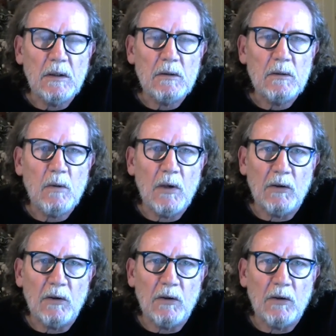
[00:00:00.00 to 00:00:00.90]
Quite
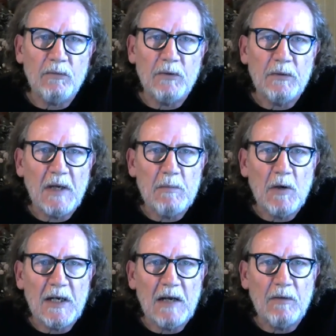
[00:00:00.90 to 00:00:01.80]
often they
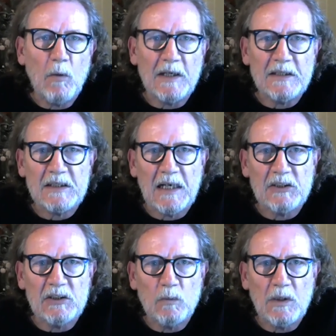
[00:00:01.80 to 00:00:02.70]
might have a white
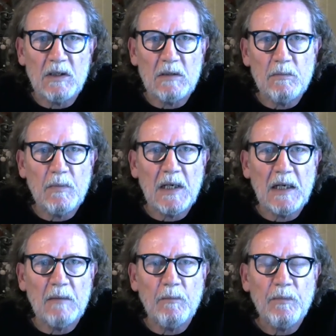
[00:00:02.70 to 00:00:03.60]
sergeant with them,
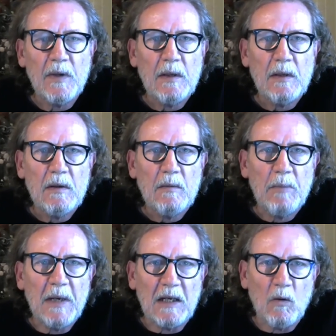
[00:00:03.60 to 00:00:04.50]
but
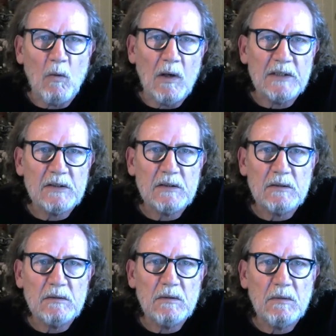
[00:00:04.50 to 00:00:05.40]
otherwise,
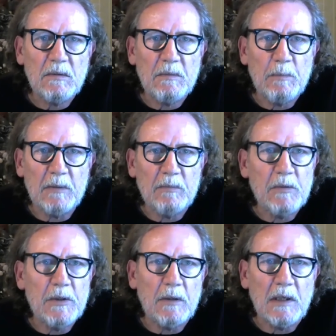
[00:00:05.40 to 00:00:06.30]
they
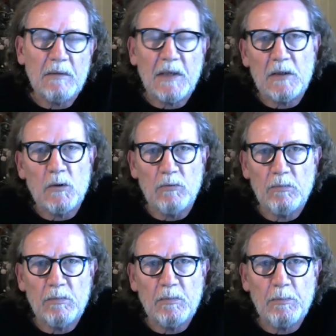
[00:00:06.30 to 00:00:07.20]
couldn't
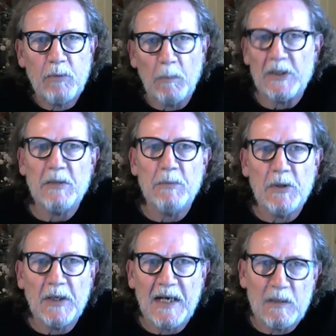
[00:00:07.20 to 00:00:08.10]
properly
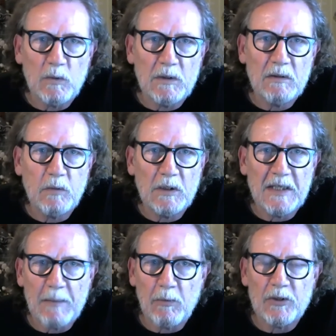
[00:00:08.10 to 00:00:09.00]
communicate with the
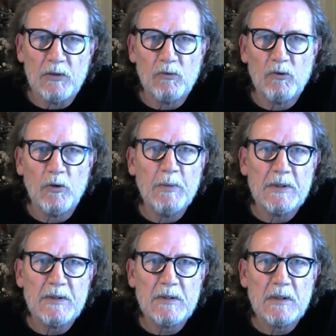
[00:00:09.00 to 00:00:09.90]
Aboriginal
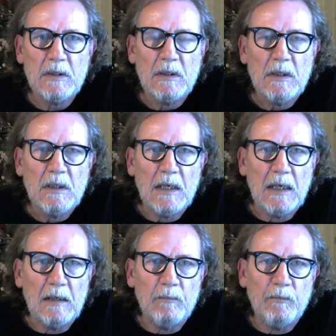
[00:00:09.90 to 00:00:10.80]
troopers.
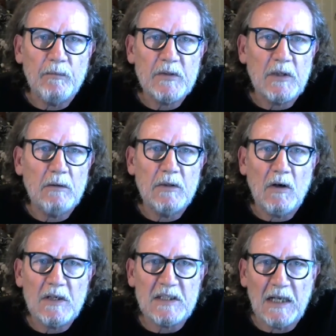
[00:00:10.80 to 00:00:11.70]
So the
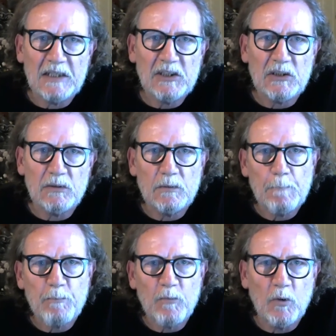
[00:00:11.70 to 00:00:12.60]
isolation
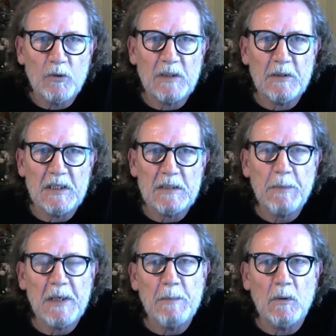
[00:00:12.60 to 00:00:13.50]
for some of these
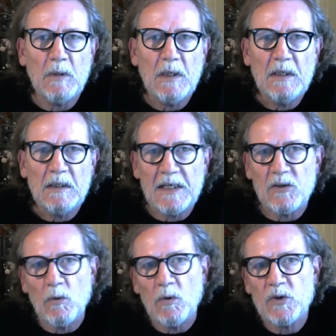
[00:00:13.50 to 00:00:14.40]
people led
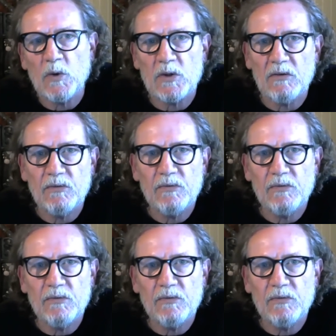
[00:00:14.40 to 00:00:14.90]
to all sorts of